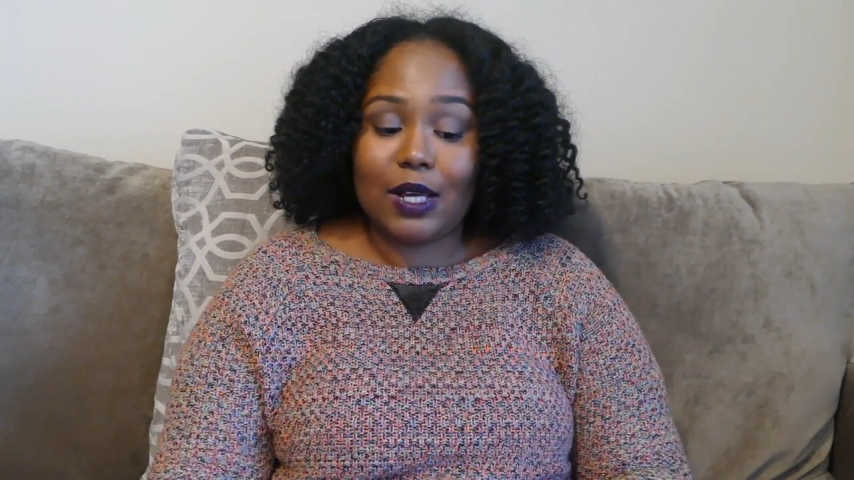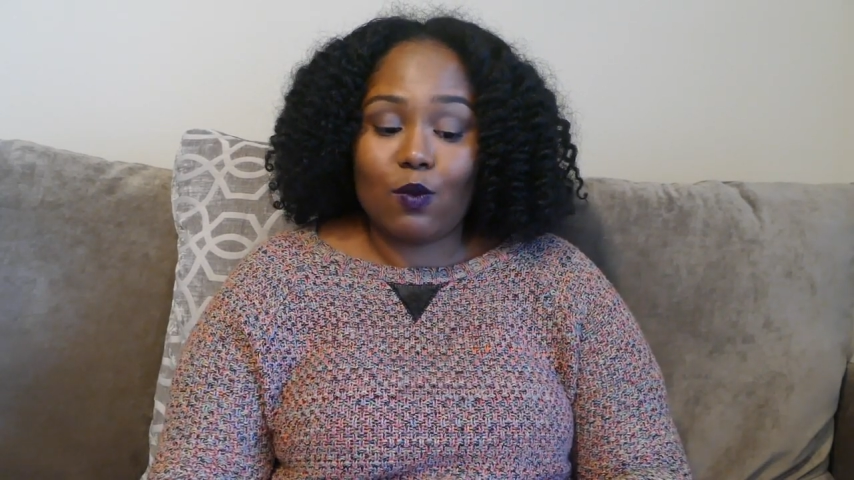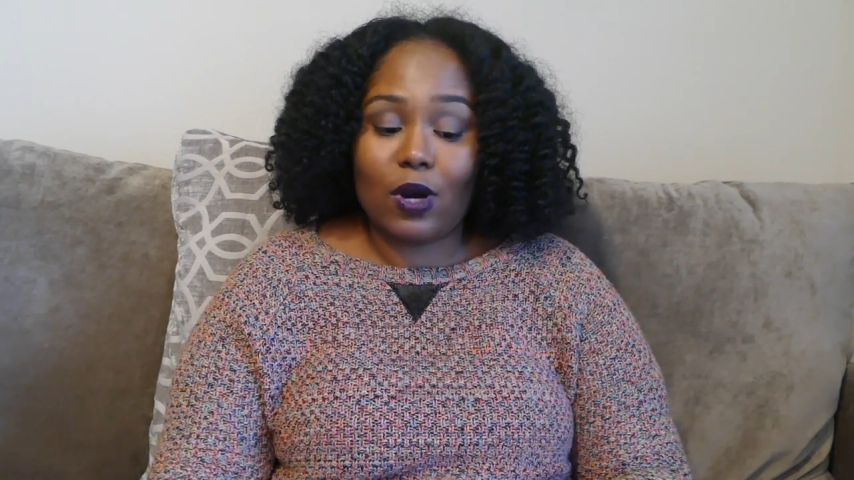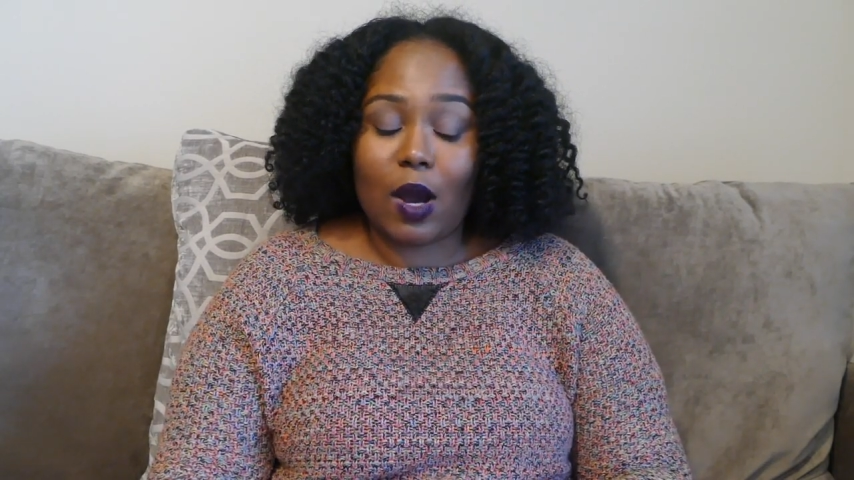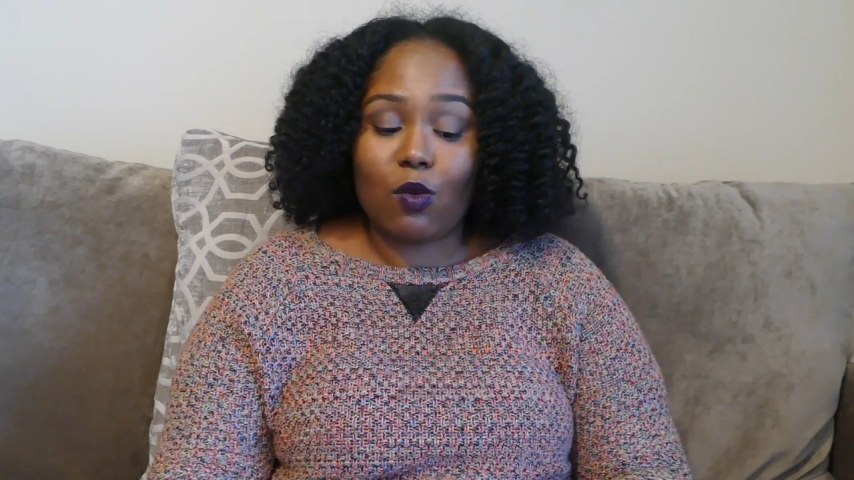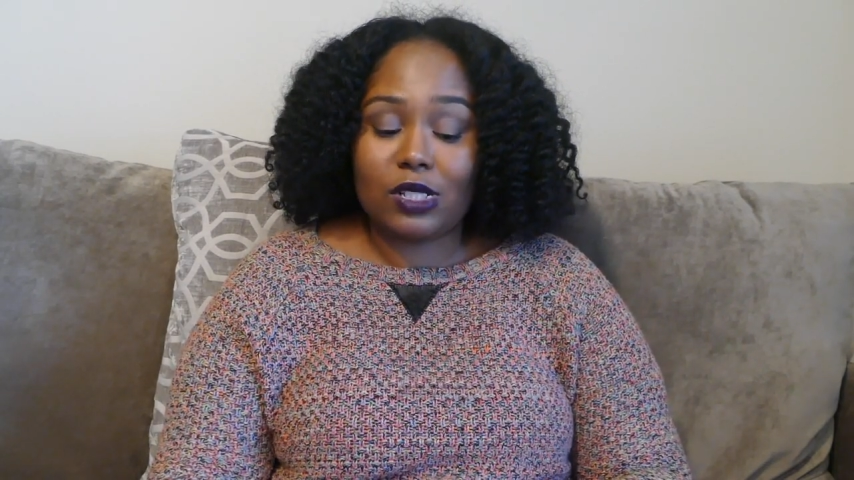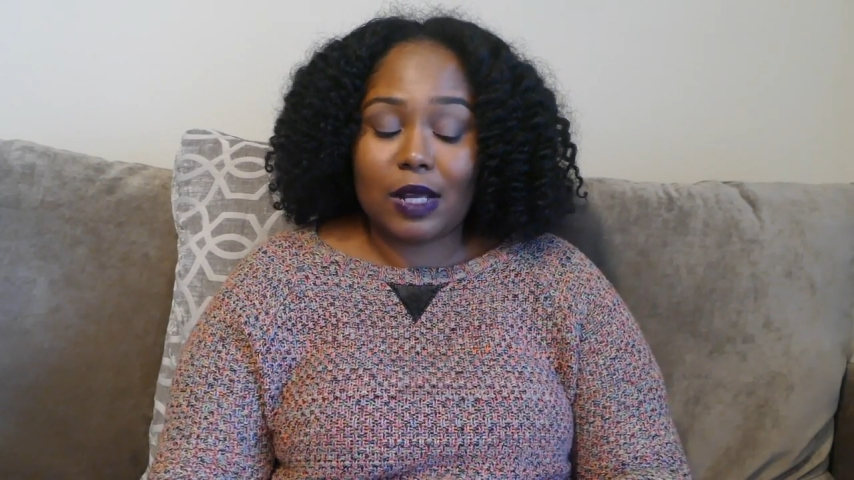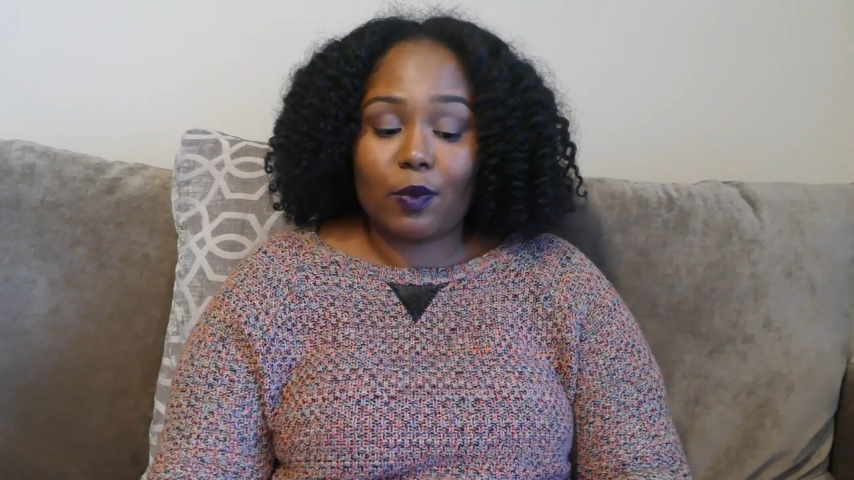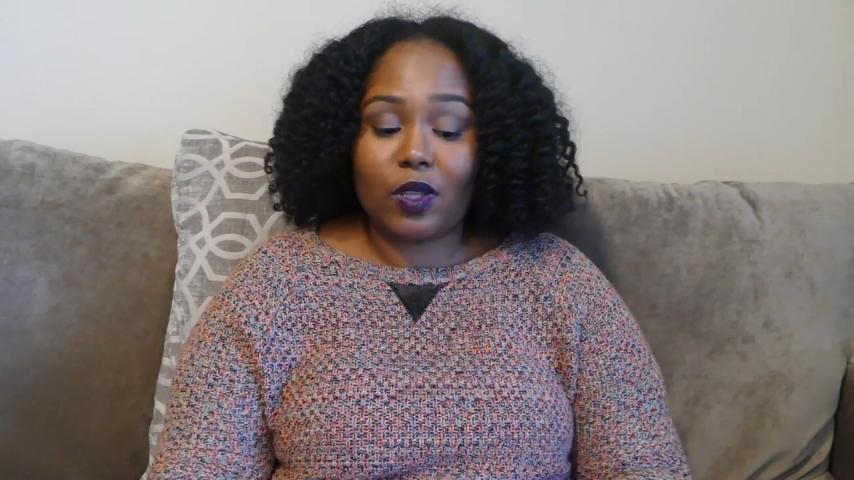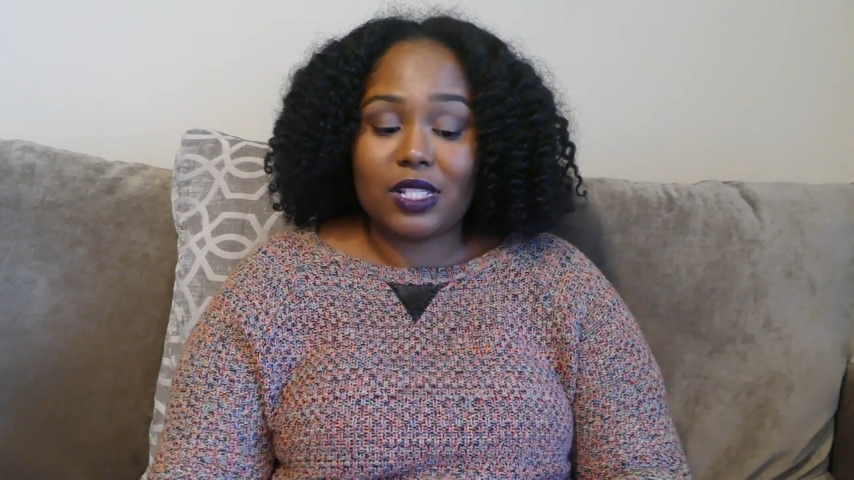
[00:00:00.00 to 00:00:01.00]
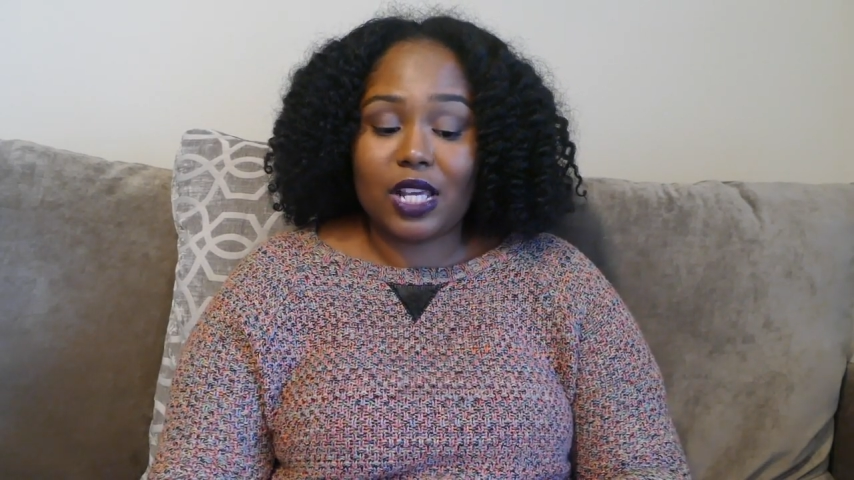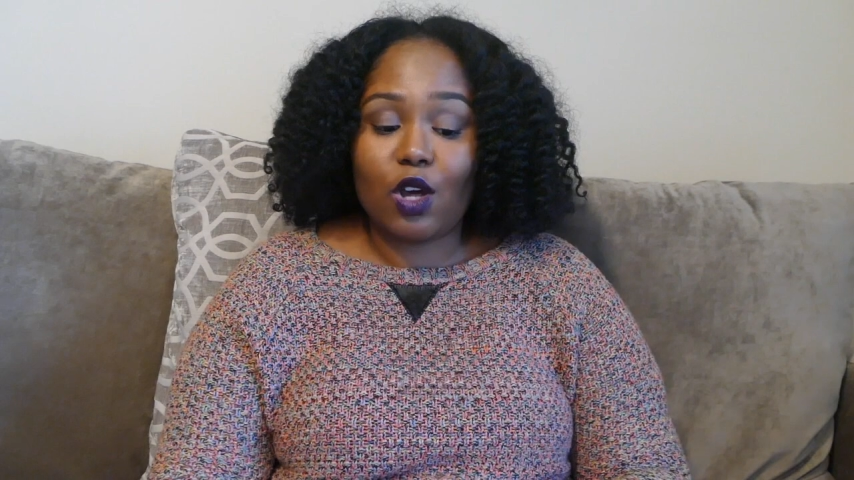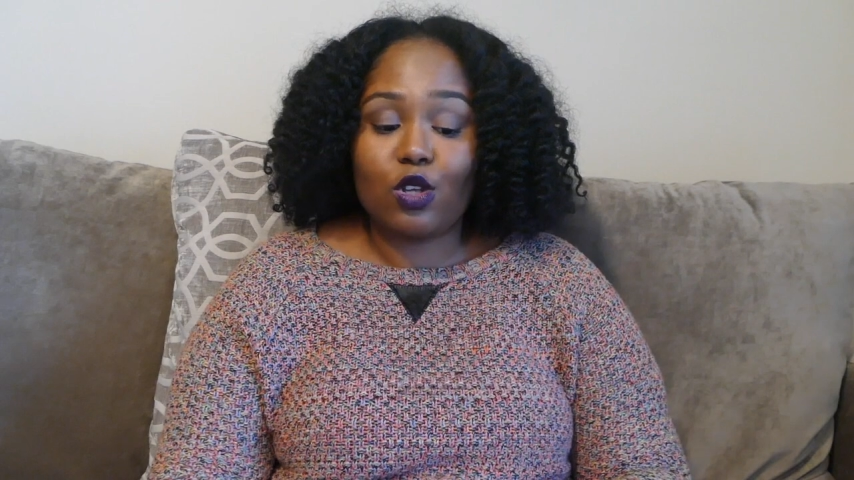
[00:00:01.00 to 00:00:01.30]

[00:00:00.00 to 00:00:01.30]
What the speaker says: when I stepped on the scale